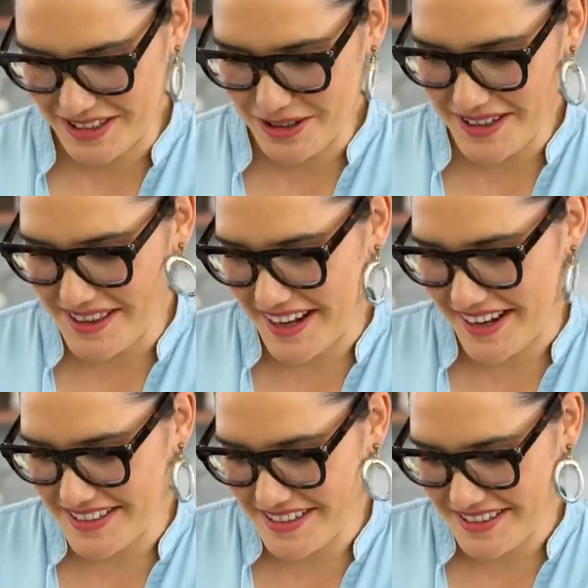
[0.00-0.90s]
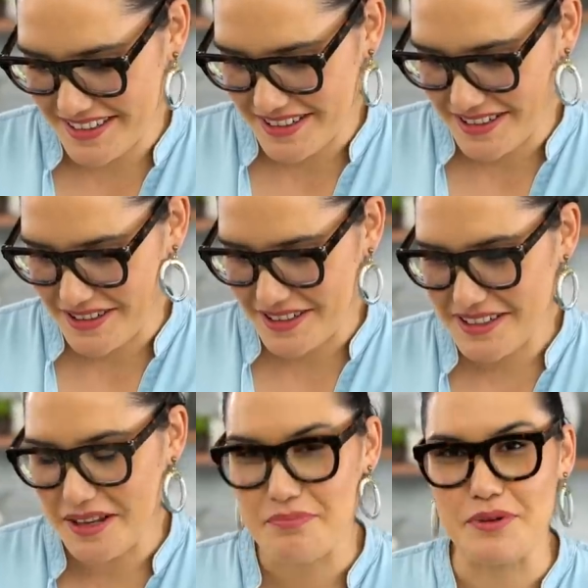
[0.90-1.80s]
Look at that. Look
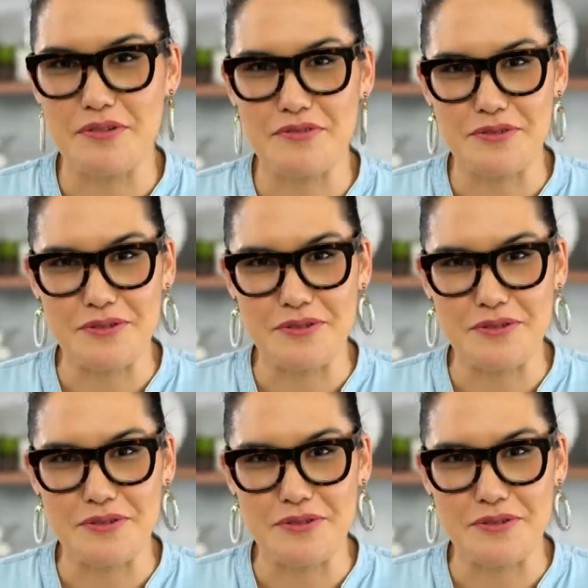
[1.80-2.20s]
at that beautiful